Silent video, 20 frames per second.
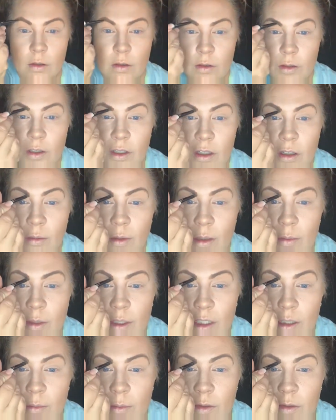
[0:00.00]
Y'all might be
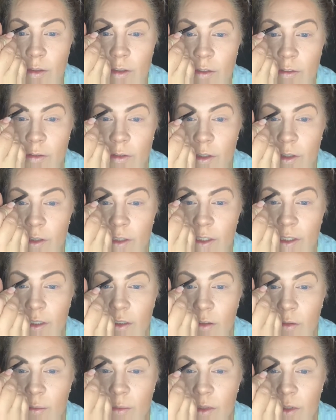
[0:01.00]
coming too far
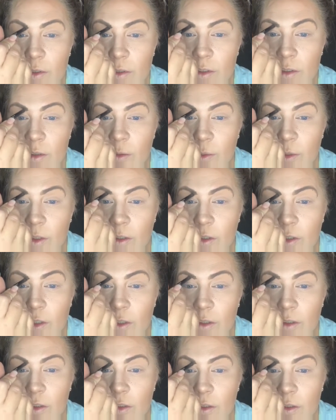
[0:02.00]
down, but it'll be all right.
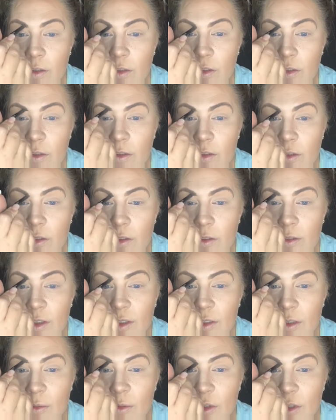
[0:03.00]
Just
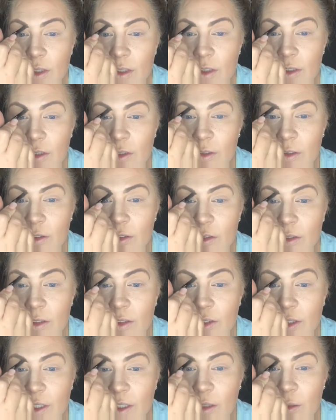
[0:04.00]
because I'm trying to do it on this
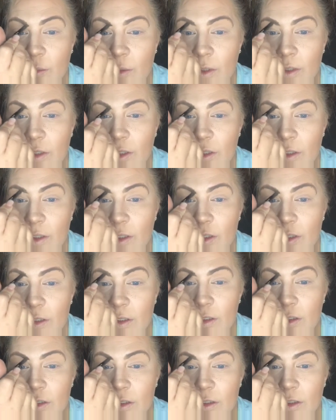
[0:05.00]
camera, and it is